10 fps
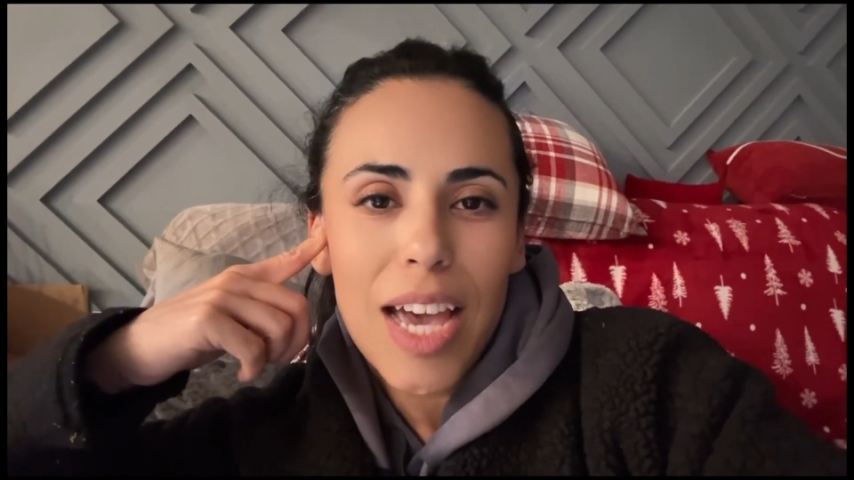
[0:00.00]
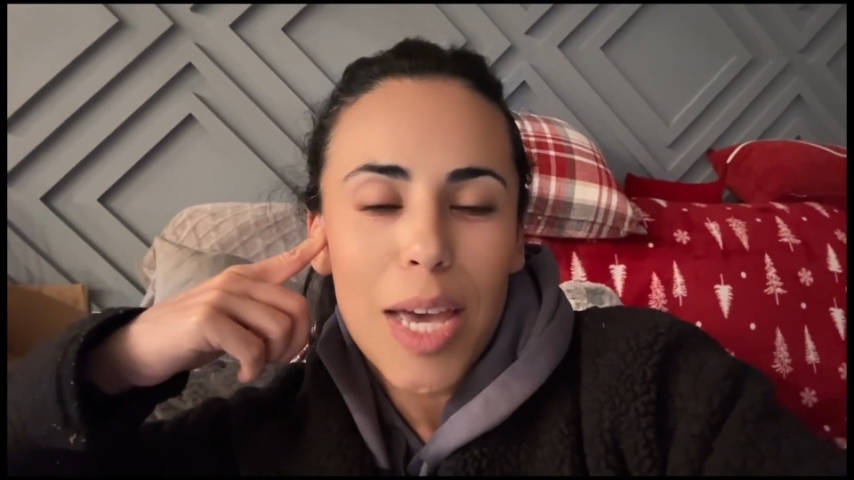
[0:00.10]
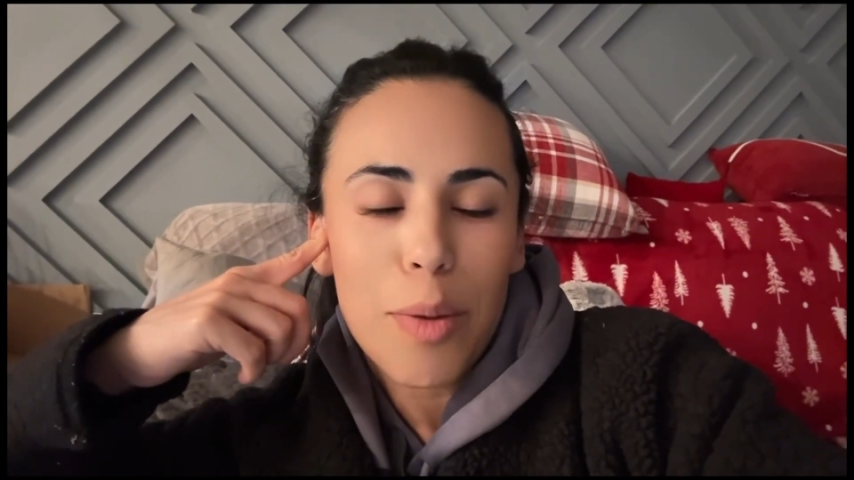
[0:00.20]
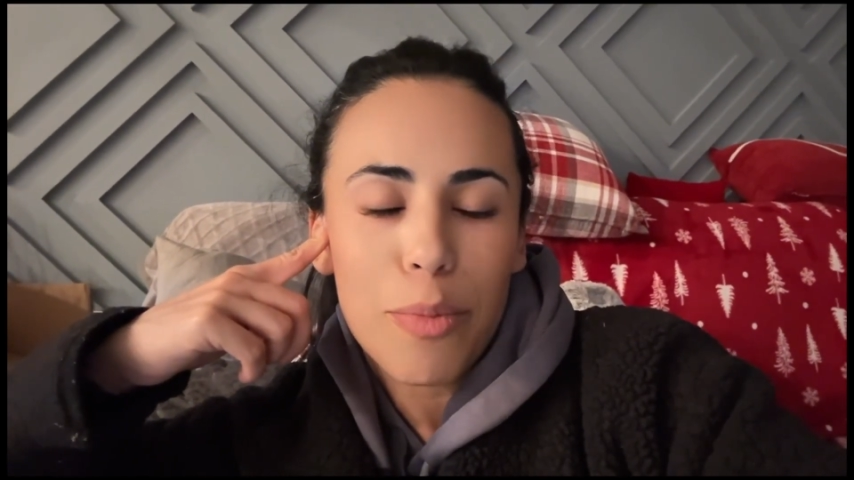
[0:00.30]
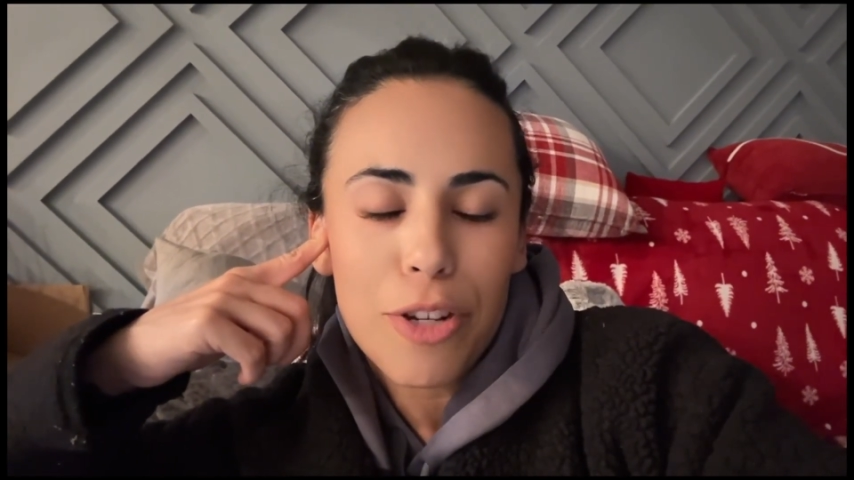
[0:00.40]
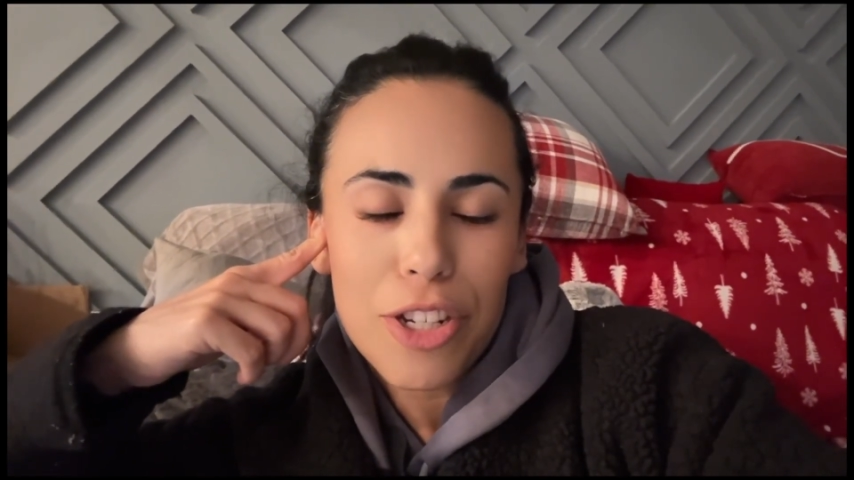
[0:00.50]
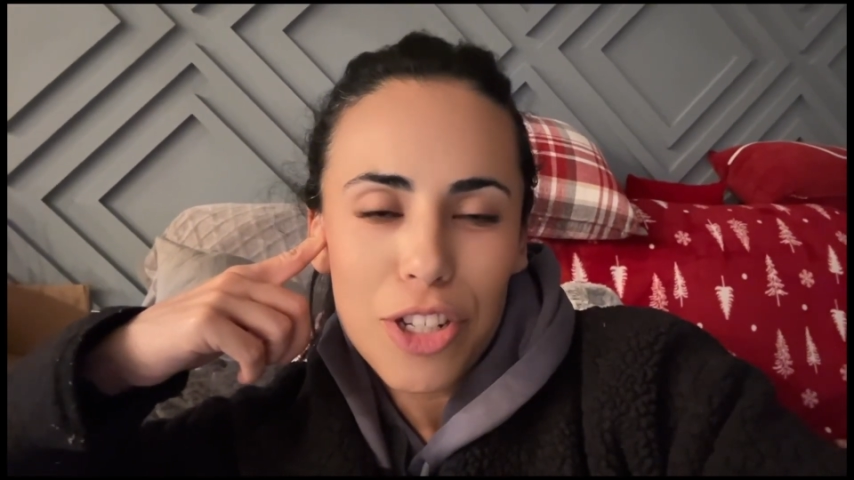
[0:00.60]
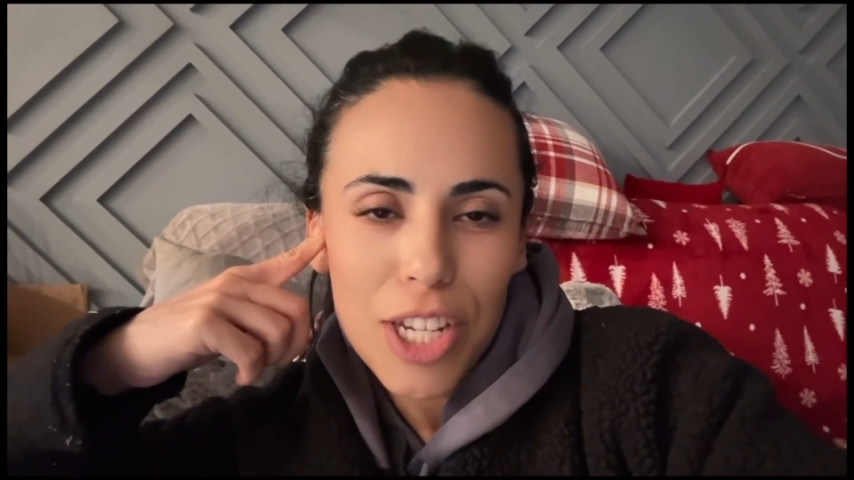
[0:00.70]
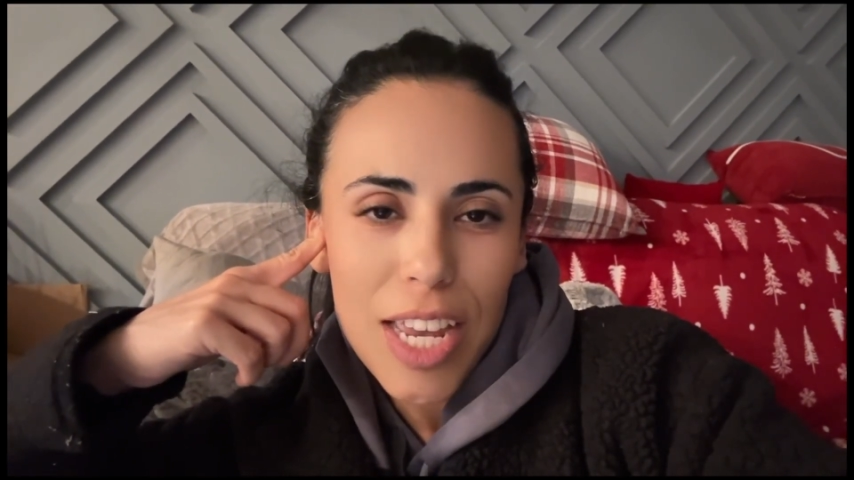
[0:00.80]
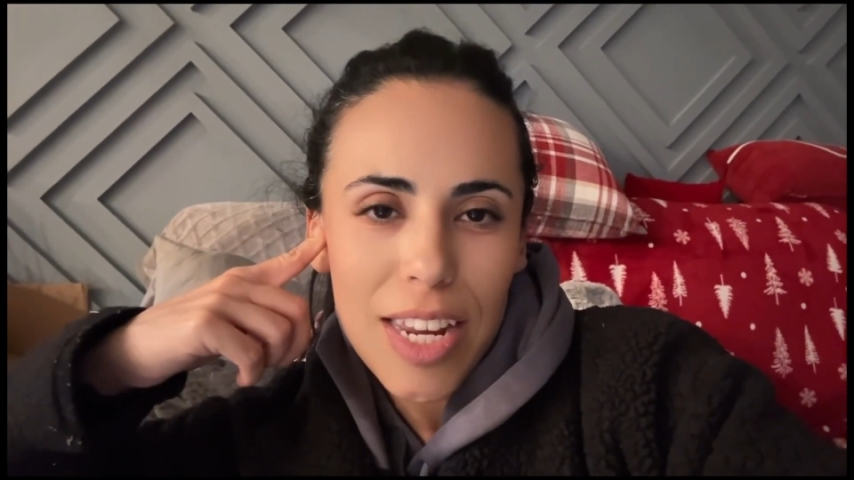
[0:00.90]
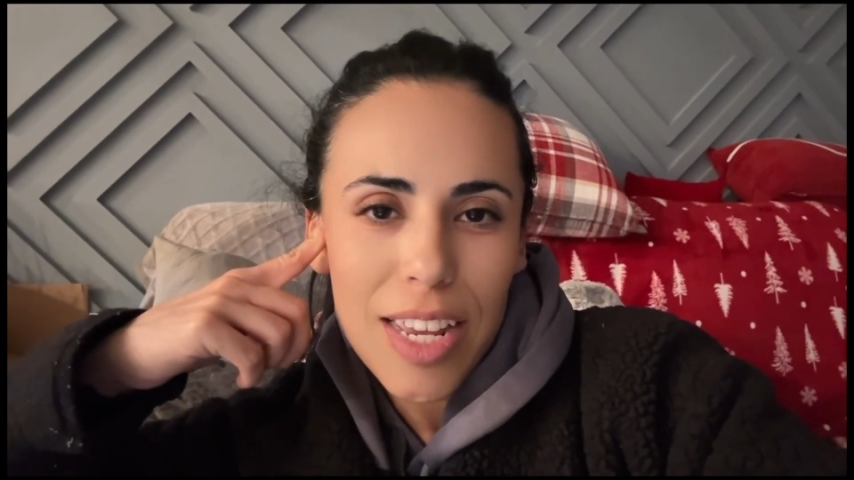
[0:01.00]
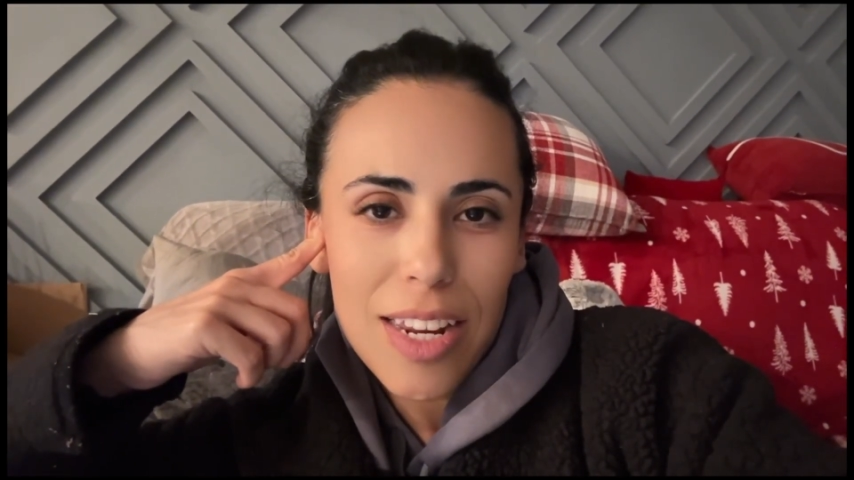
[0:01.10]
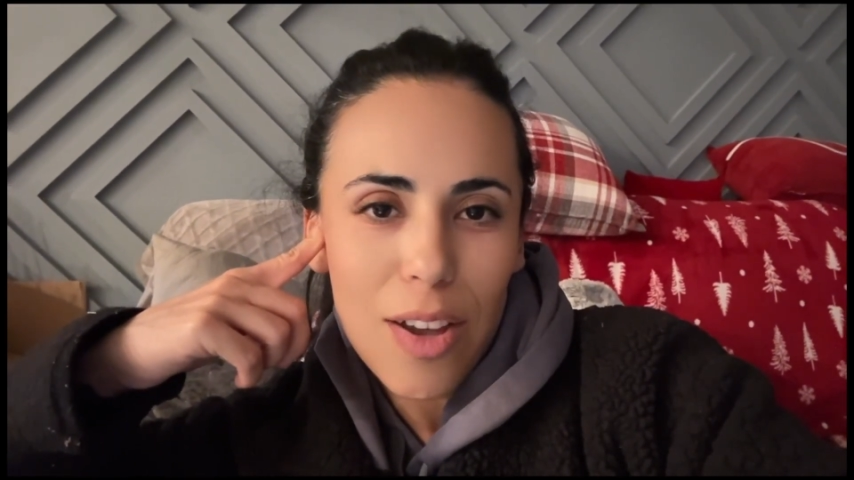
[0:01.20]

I appreciate it,